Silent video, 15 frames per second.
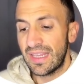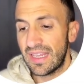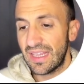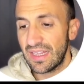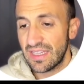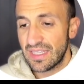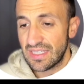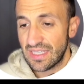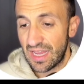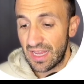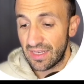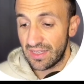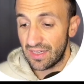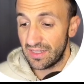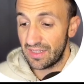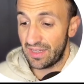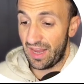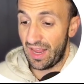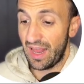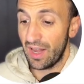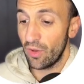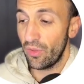here it said that the
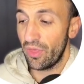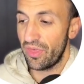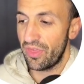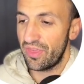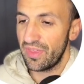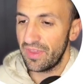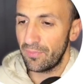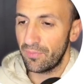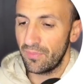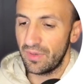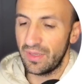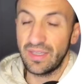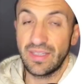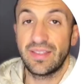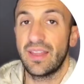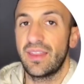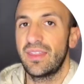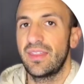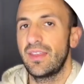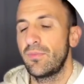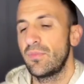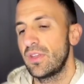hello theme is
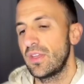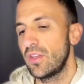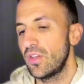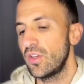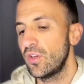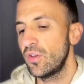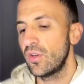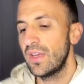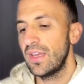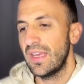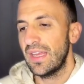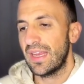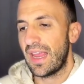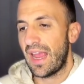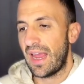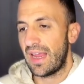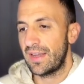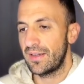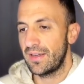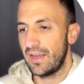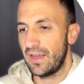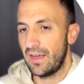you
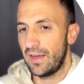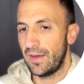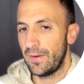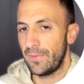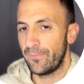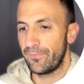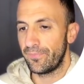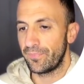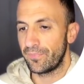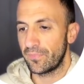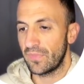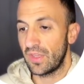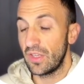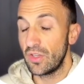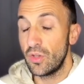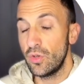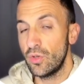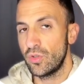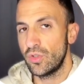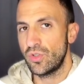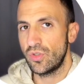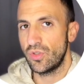can
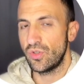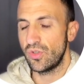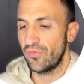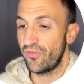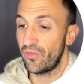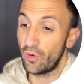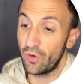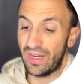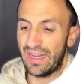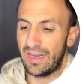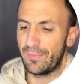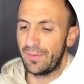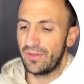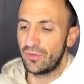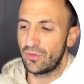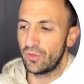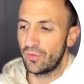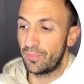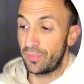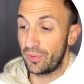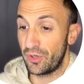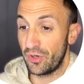use for Elementor
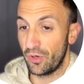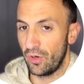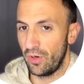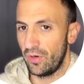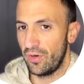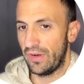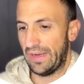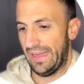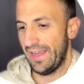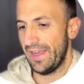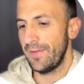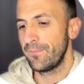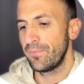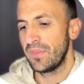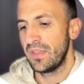Pro. Okay,